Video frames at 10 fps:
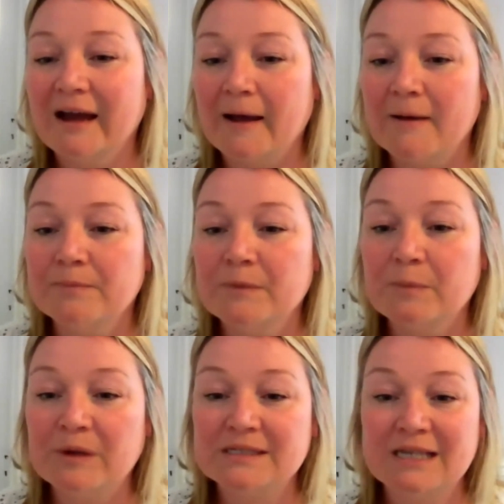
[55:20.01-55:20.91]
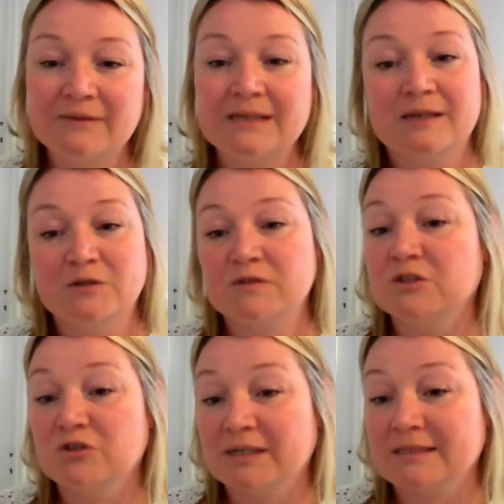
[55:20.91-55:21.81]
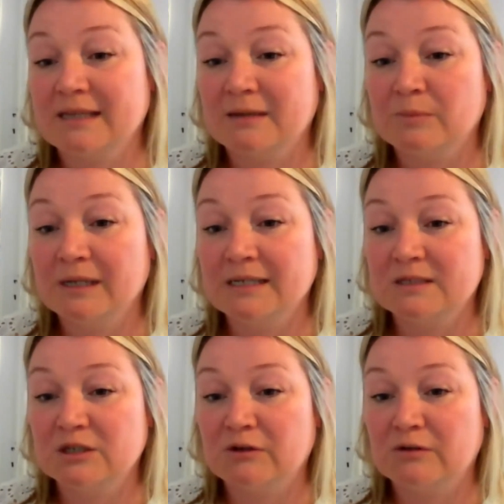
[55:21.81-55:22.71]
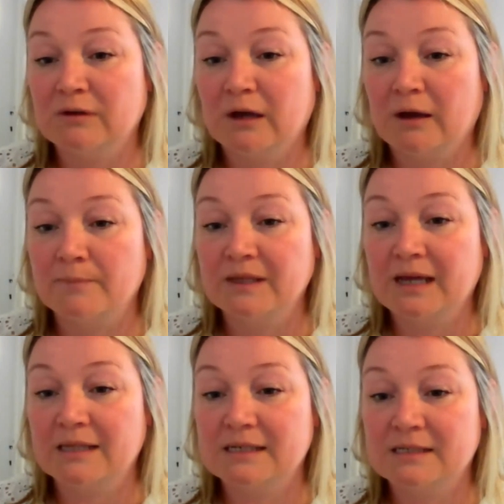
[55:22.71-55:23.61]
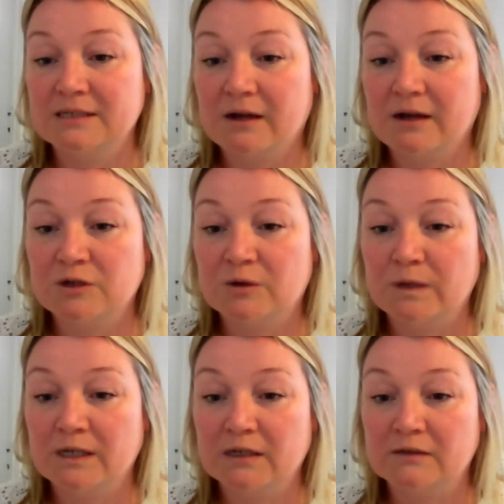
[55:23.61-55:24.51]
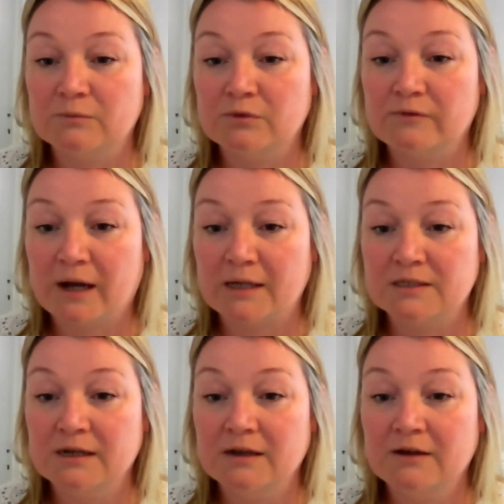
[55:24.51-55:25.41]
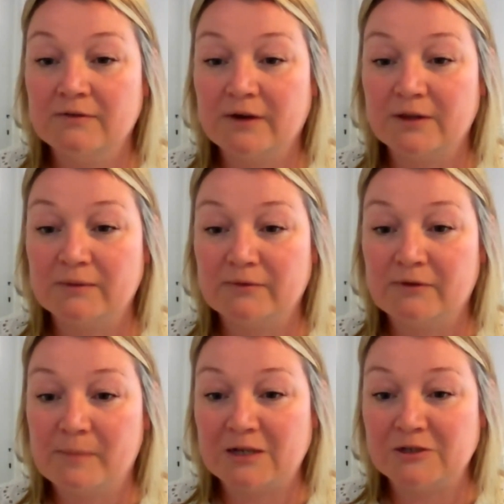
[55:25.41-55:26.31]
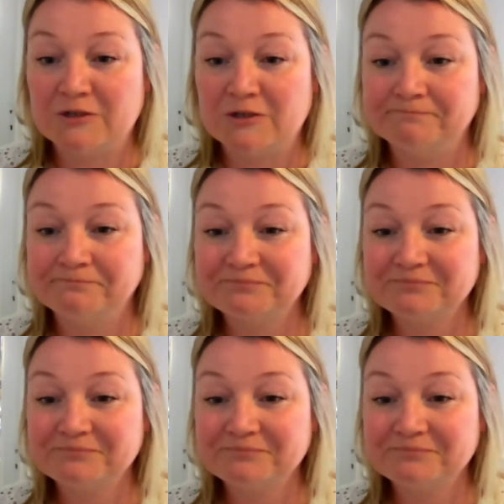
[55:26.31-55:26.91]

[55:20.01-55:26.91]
But if that sounds of interest, then please do get in touch and we can provide further information.